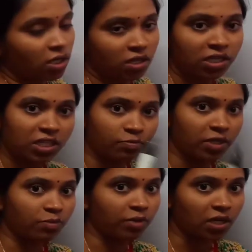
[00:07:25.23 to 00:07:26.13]
The
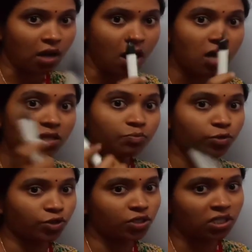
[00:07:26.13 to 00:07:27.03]
displacement or the
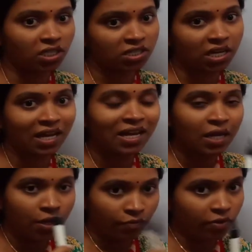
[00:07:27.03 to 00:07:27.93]
position is a
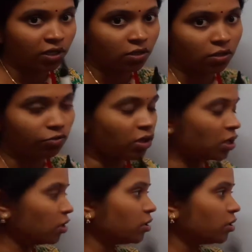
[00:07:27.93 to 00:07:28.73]
vector quantity.